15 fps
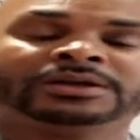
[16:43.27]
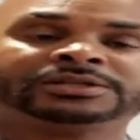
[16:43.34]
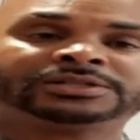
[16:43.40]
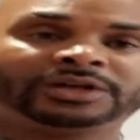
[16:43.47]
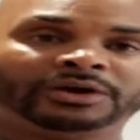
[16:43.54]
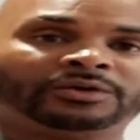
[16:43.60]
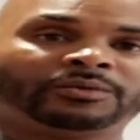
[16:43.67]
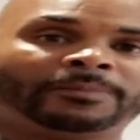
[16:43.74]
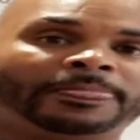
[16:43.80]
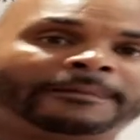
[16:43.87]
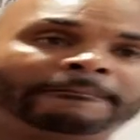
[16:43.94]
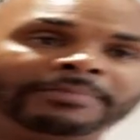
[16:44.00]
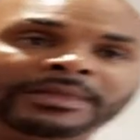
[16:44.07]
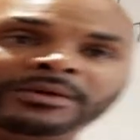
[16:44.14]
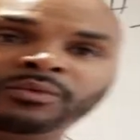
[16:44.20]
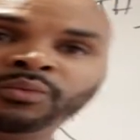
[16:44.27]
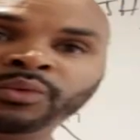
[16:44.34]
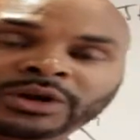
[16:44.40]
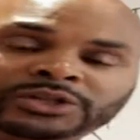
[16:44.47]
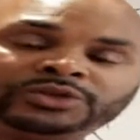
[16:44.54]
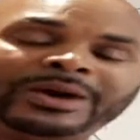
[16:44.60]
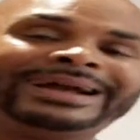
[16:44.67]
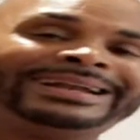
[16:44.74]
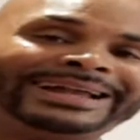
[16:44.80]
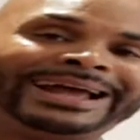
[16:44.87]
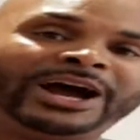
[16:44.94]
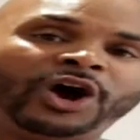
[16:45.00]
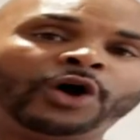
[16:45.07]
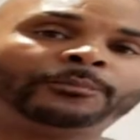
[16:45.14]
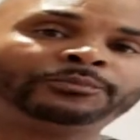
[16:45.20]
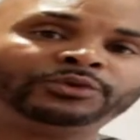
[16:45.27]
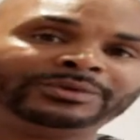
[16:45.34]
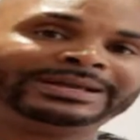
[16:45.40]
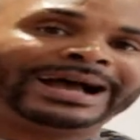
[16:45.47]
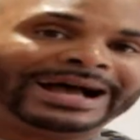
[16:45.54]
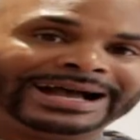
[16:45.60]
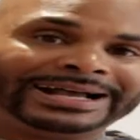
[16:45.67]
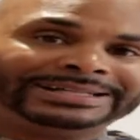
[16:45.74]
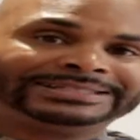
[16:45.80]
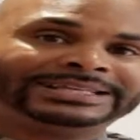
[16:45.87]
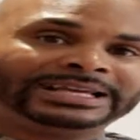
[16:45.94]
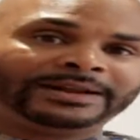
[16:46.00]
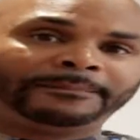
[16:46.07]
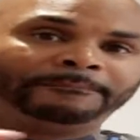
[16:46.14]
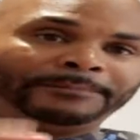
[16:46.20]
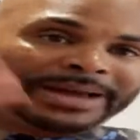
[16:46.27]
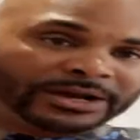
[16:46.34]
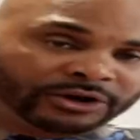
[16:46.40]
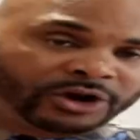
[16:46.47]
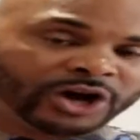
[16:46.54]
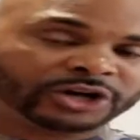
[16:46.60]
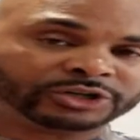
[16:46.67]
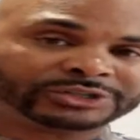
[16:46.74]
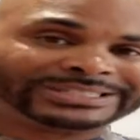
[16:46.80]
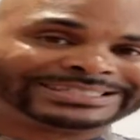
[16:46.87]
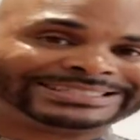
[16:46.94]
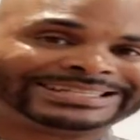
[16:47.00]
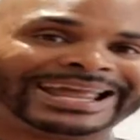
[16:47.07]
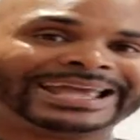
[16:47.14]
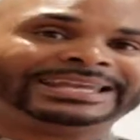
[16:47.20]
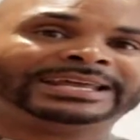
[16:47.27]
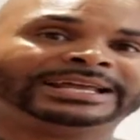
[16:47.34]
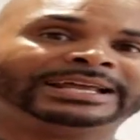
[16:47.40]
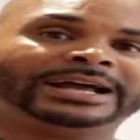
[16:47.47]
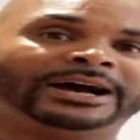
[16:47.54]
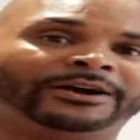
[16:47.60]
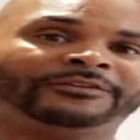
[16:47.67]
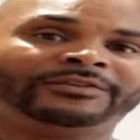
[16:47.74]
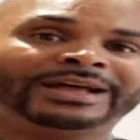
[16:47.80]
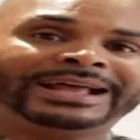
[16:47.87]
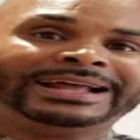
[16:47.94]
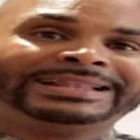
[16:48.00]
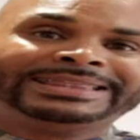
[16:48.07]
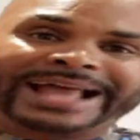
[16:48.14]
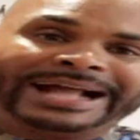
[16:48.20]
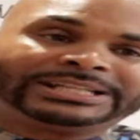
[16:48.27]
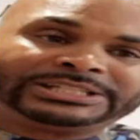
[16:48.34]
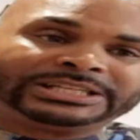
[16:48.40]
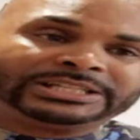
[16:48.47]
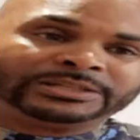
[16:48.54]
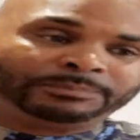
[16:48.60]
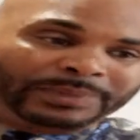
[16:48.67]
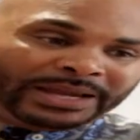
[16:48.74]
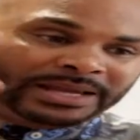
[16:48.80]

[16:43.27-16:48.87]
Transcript: So we're trying to help you guys get a better understanding of not just